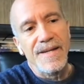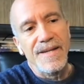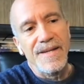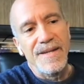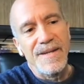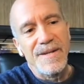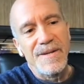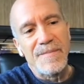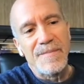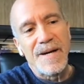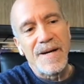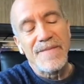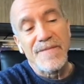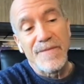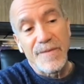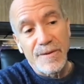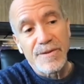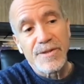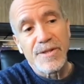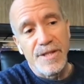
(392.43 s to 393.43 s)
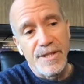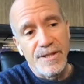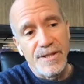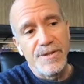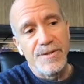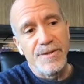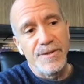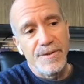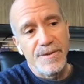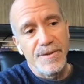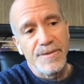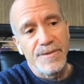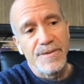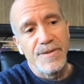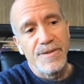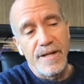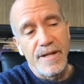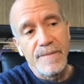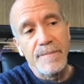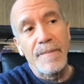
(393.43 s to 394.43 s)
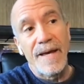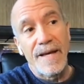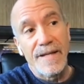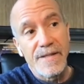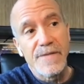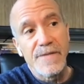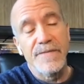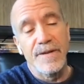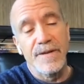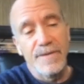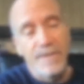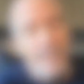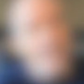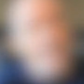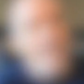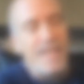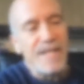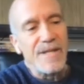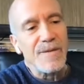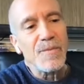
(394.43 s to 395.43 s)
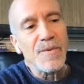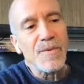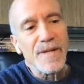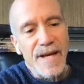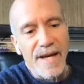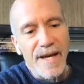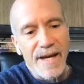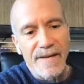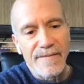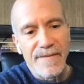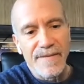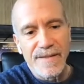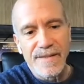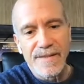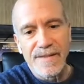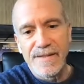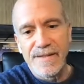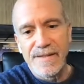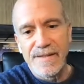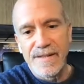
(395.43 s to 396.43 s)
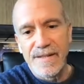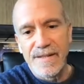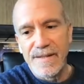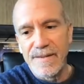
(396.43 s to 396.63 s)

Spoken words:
my first teacher, John Mansfield, he would have us